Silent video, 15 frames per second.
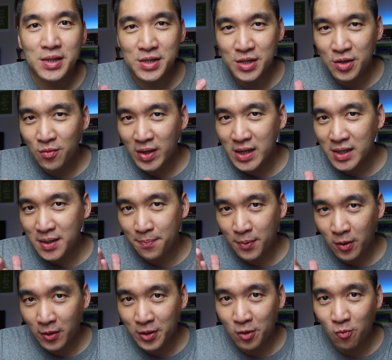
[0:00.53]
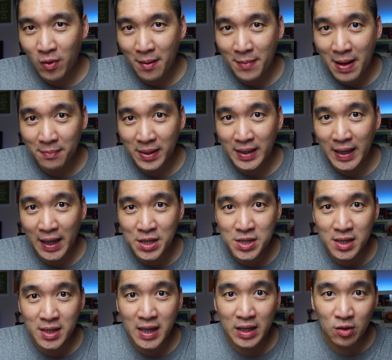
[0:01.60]
Do you want to deploy your web
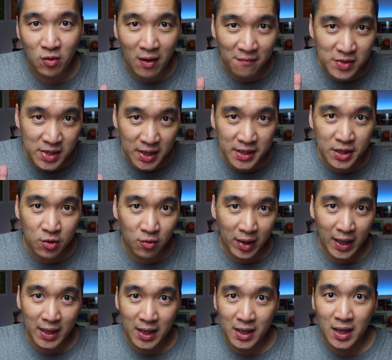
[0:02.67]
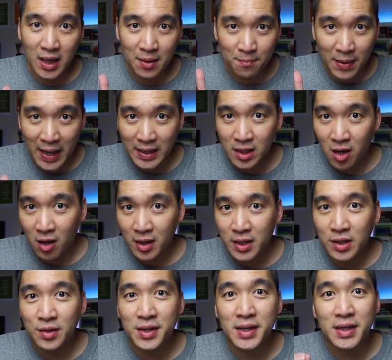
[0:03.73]
application that you have just created in
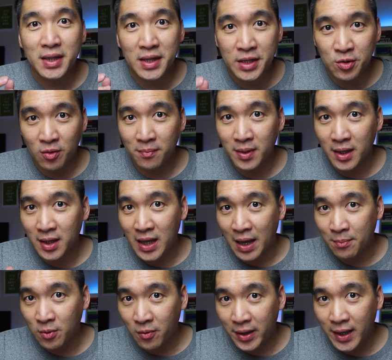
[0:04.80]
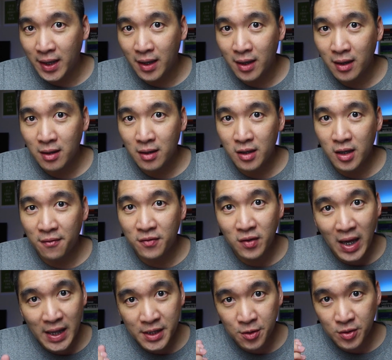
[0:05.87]
Python using the Streamlit library? If
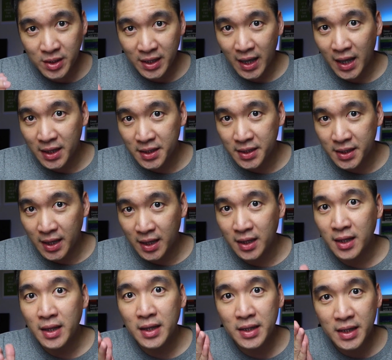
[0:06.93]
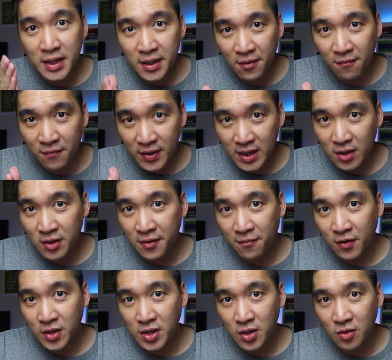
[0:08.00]
you answered yes, then this video is
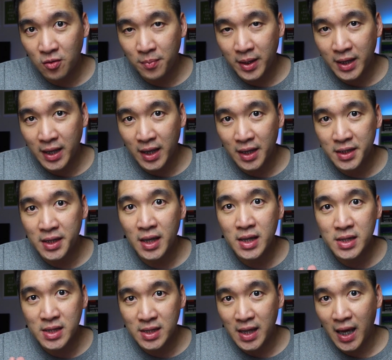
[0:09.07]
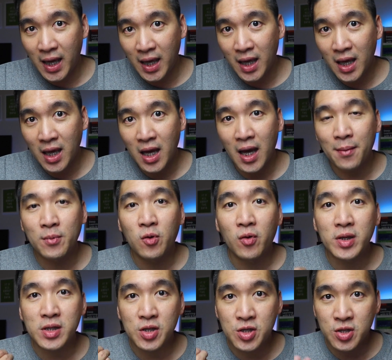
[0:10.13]
for you, because today I'm
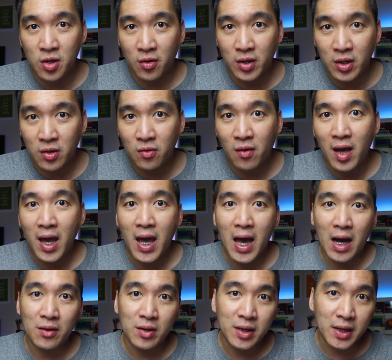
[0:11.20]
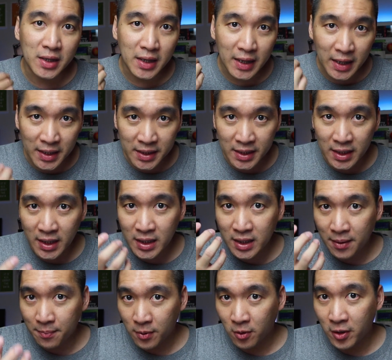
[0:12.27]
going to show you how you could easily
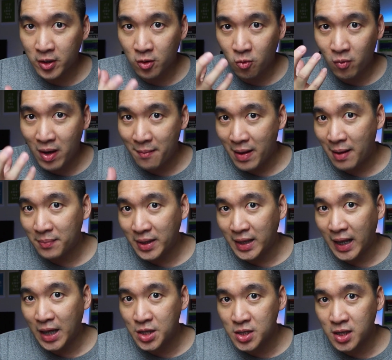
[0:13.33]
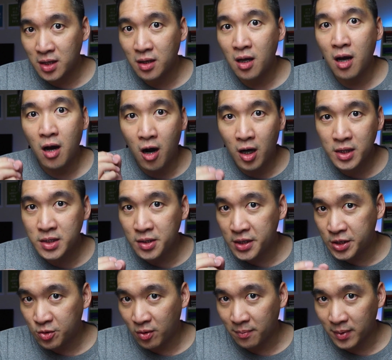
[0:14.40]
deploy your web application onto
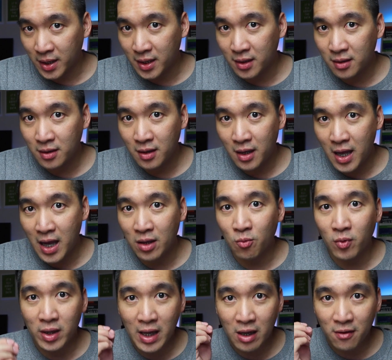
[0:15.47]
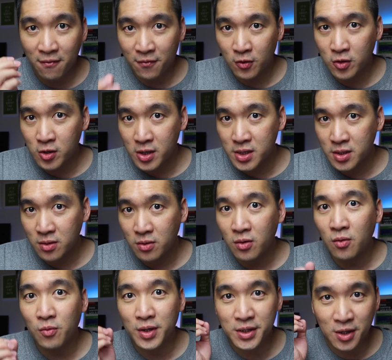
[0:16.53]
Streamlit. And without further
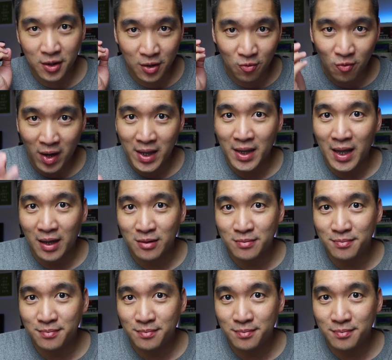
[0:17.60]
ado, we're starting right now.